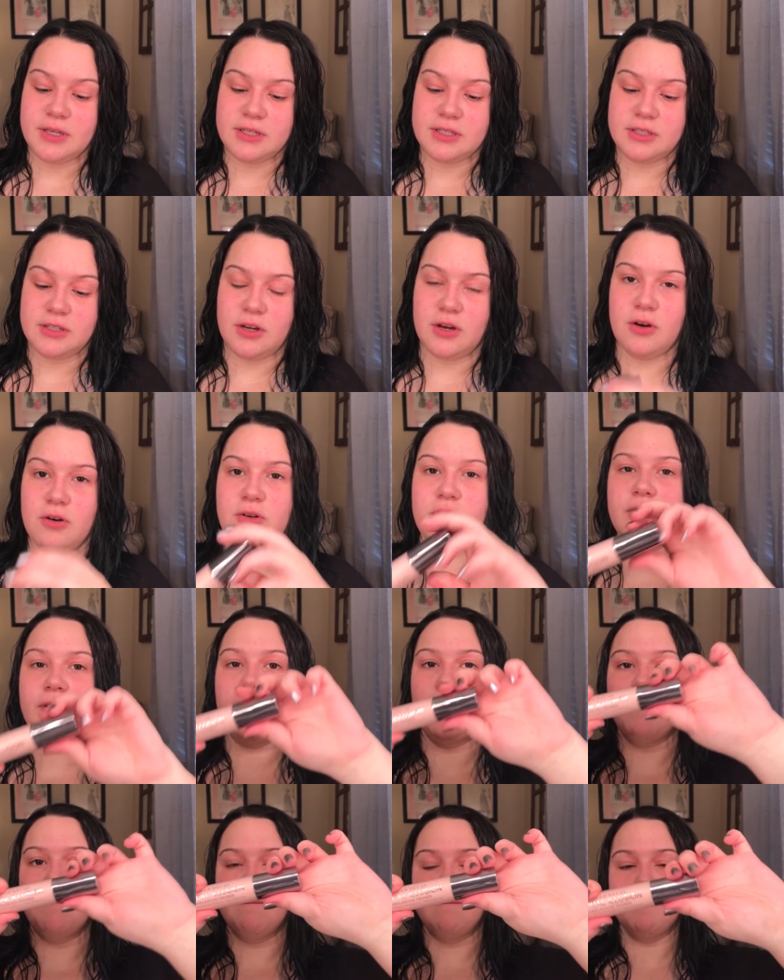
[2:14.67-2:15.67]

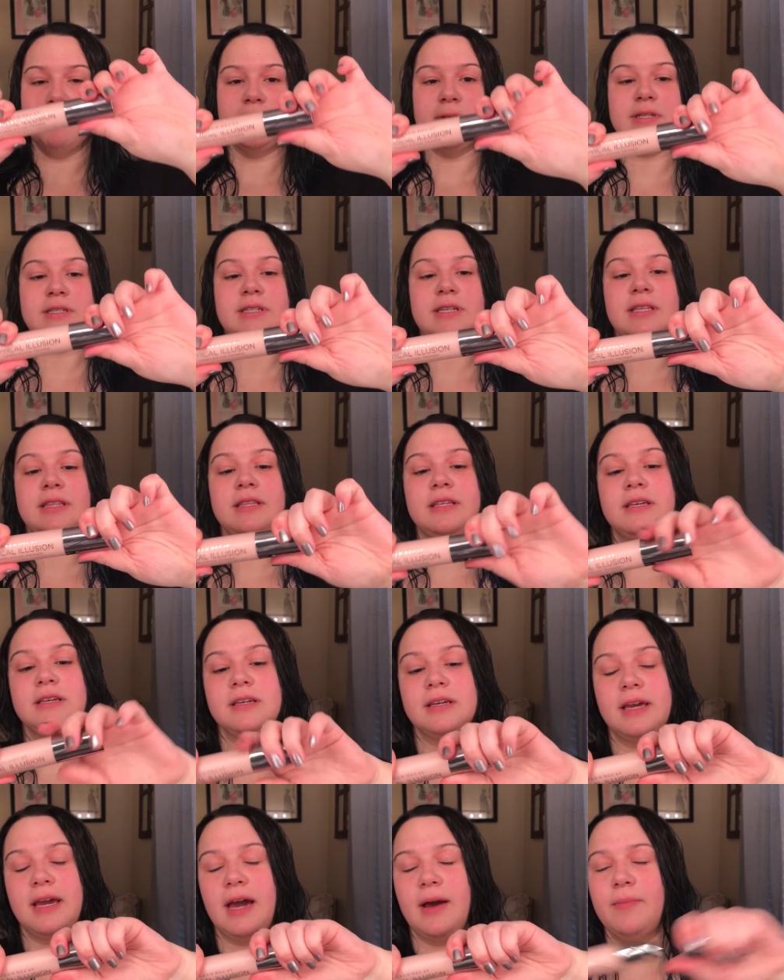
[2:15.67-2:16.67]
So take the
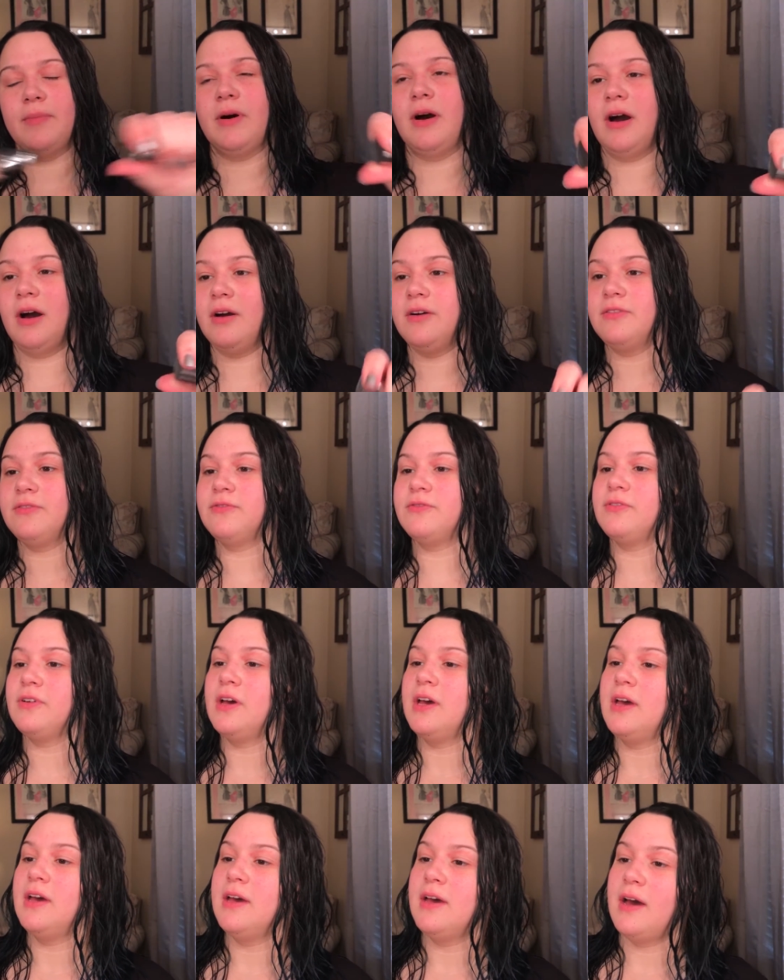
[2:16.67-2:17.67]
cap off.
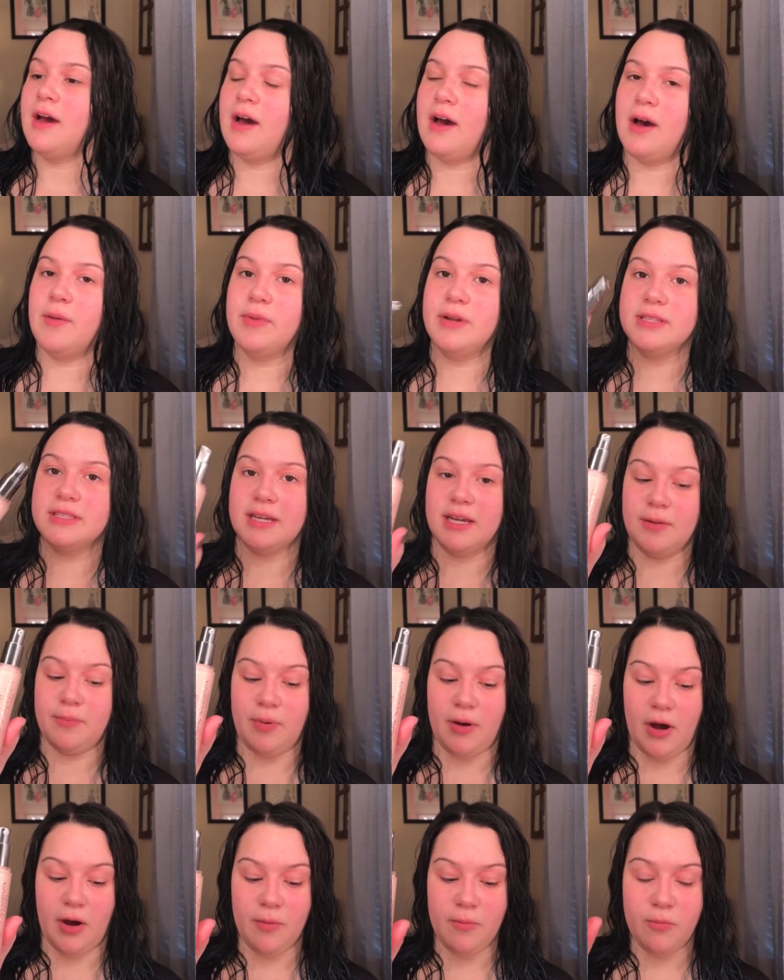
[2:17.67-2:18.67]
And it's got
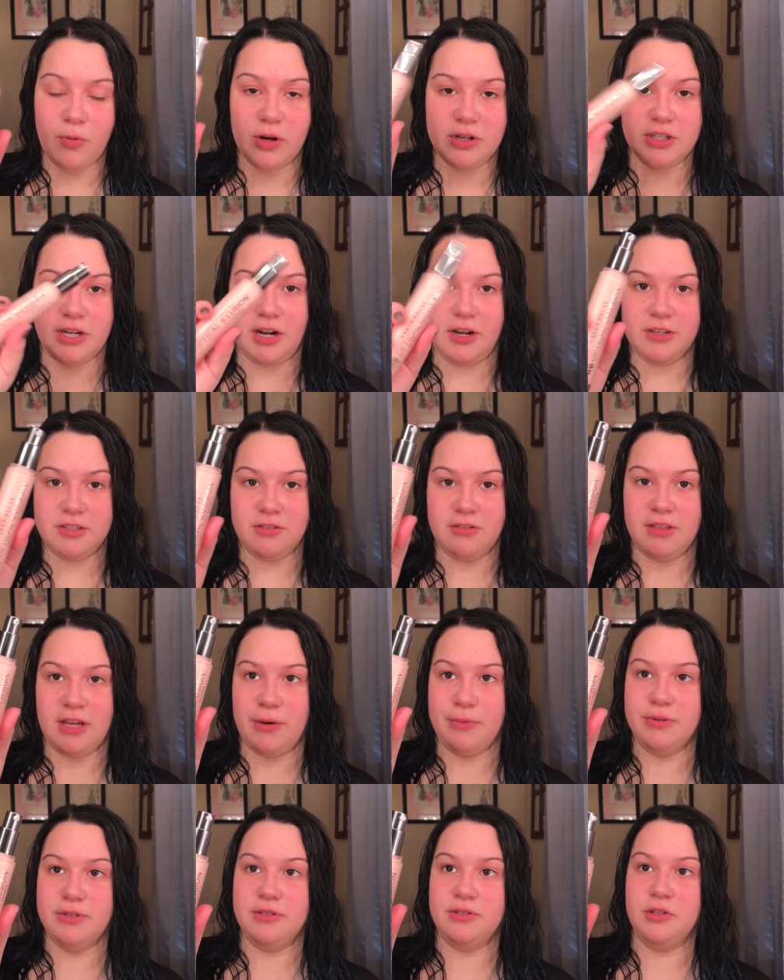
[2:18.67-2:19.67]
a pump, which I also
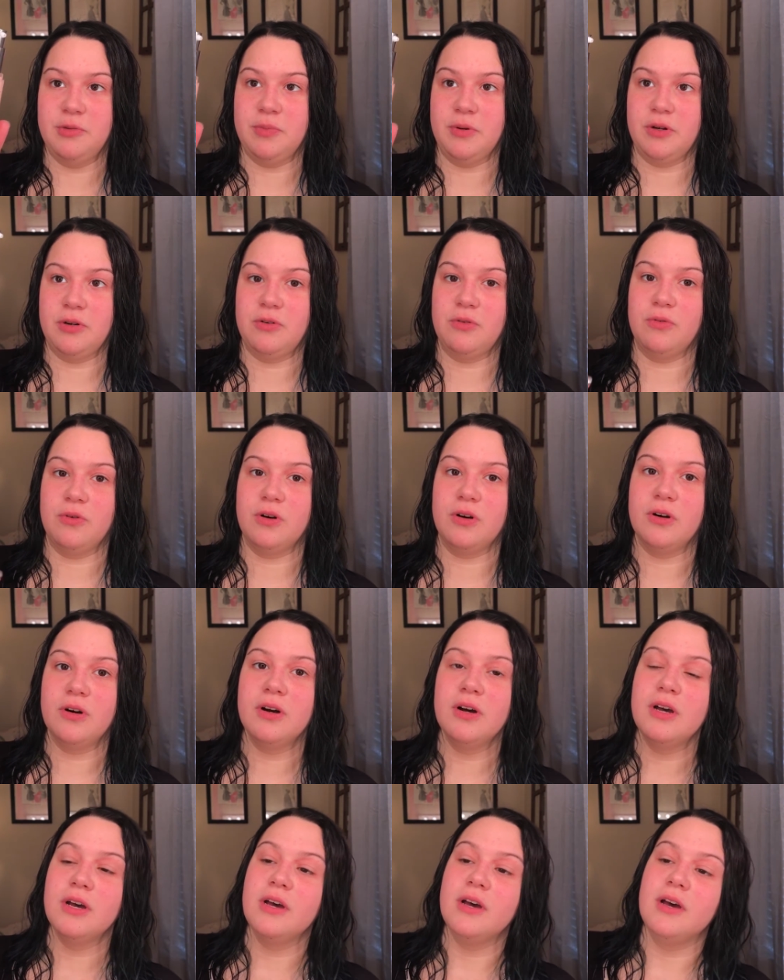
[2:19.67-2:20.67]
thought was super
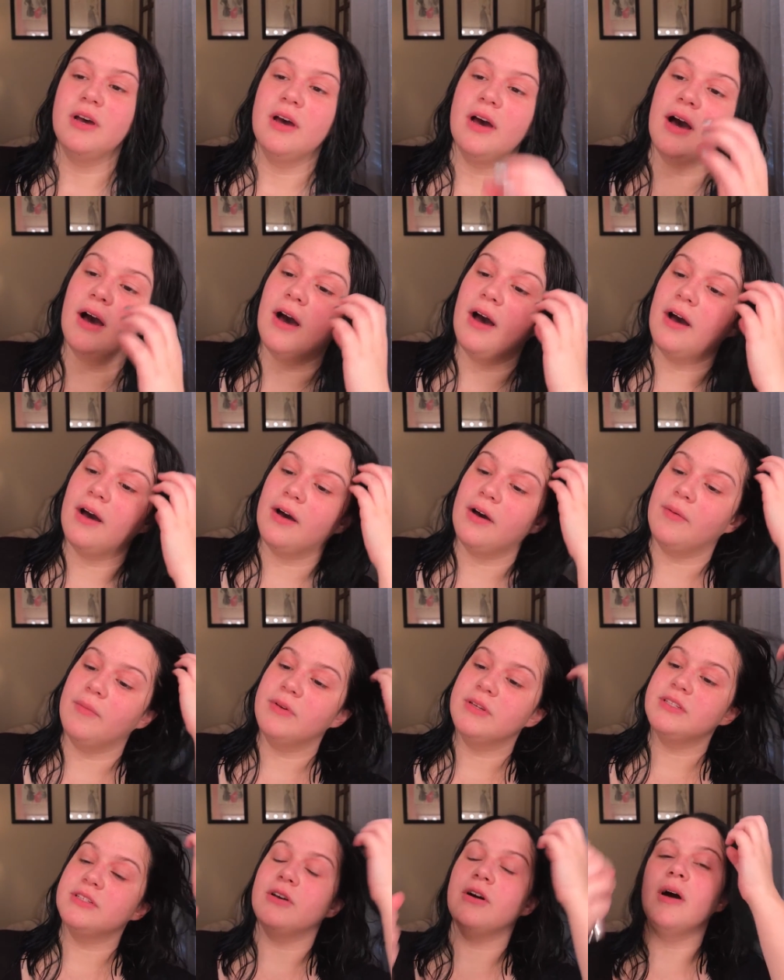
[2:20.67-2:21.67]
cool.
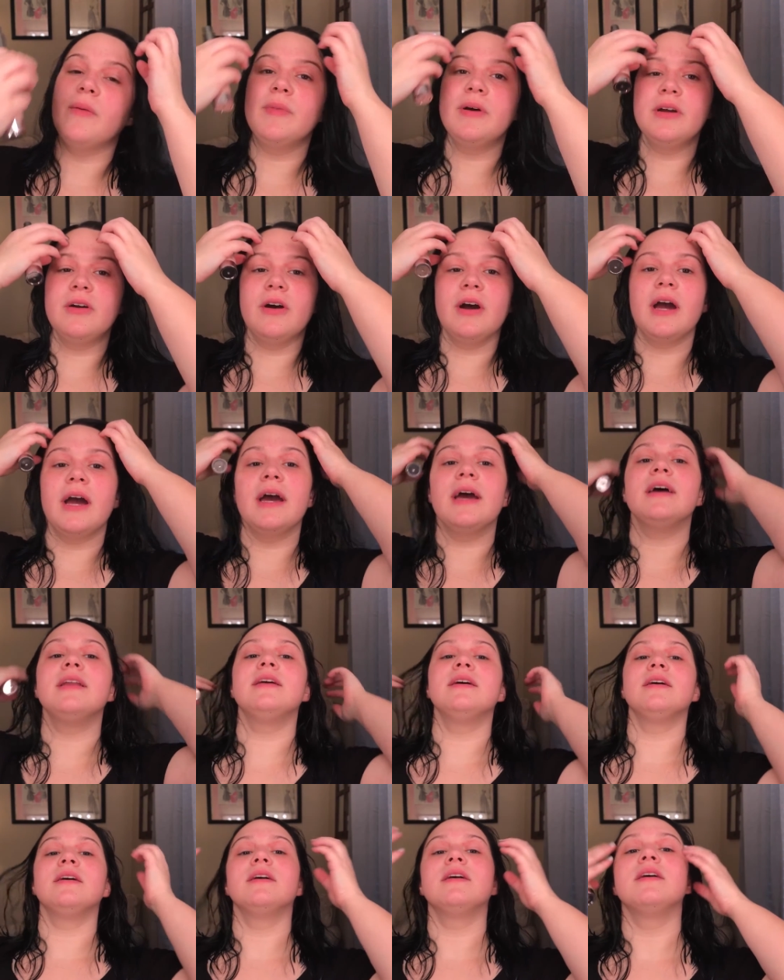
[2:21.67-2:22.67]
So I'm gonna go
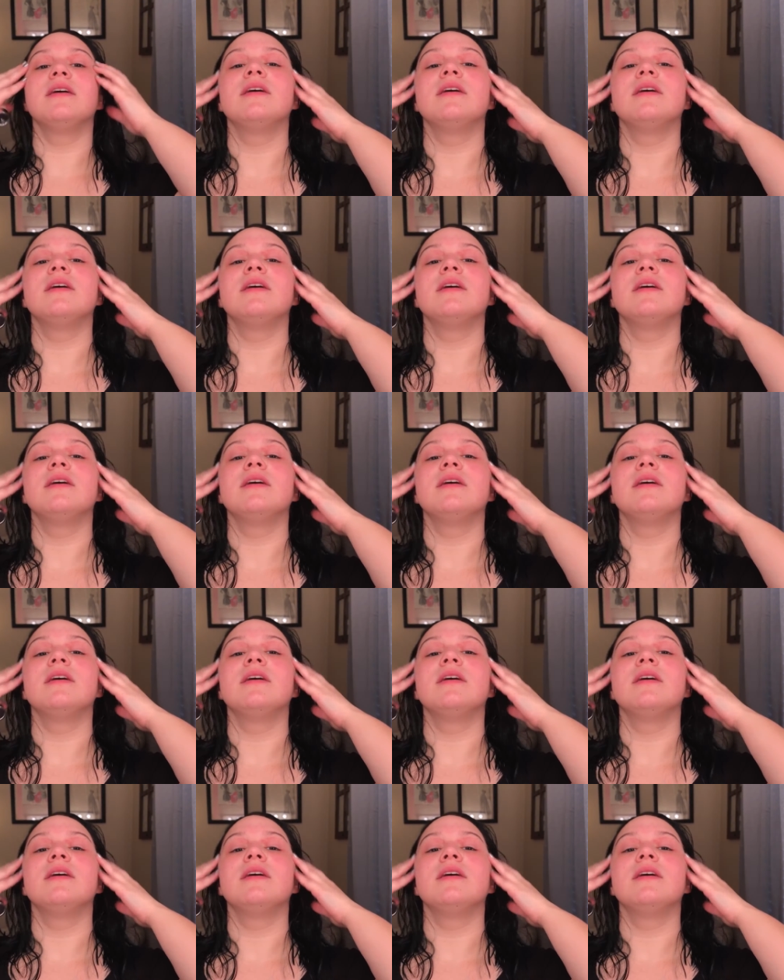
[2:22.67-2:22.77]
ahead